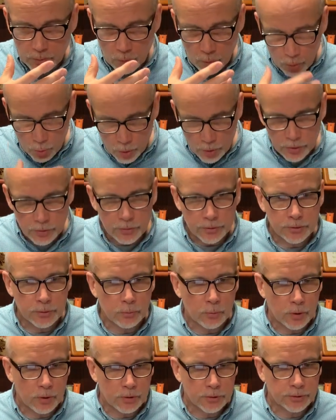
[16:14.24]
order into
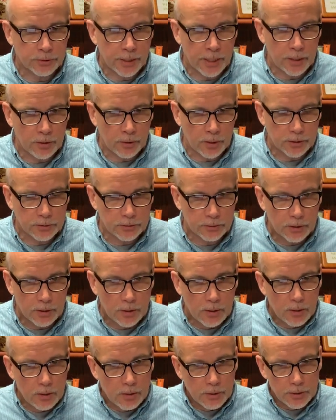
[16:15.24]
where it's chaos.
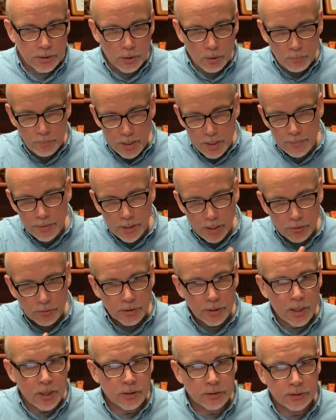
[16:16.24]
You know, maybe our
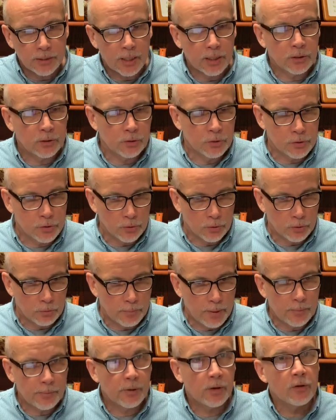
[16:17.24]
tongue's out of control.
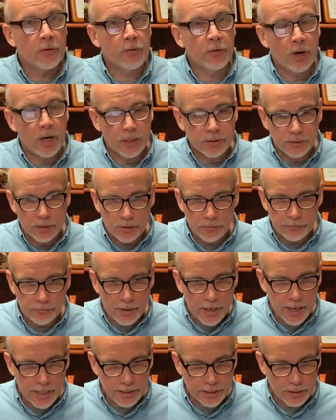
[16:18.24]
Maybe our thoughts, our
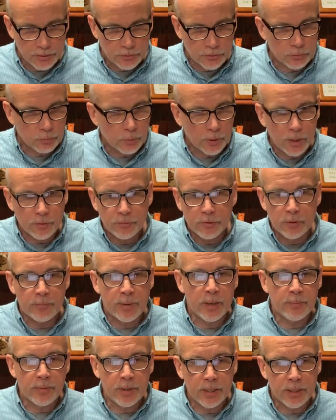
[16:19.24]
finances, whatever it
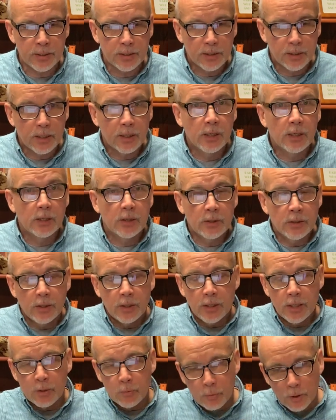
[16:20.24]
may be.
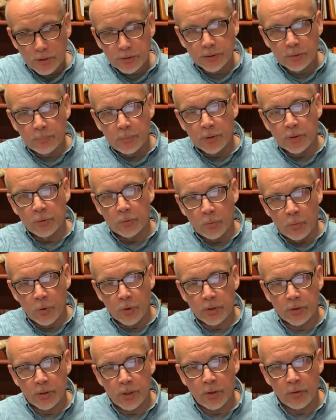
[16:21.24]
He wants to put an
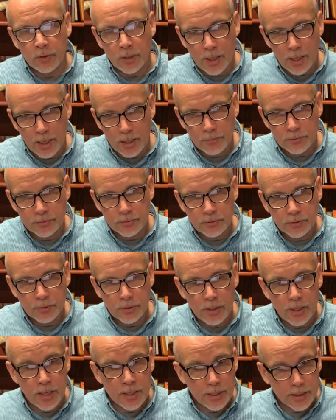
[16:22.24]
order in our lives,
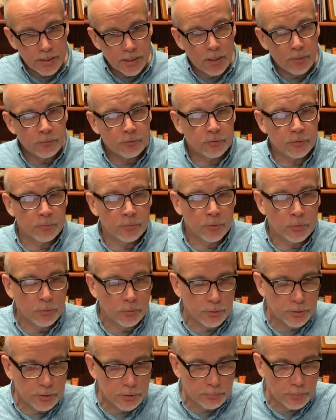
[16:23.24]
and it comes from the
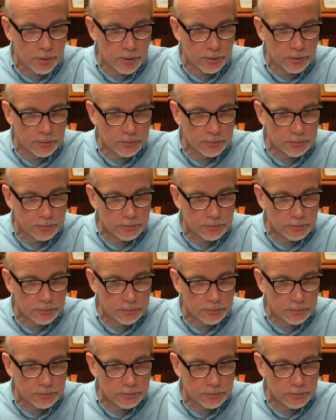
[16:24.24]
Holy Spirit.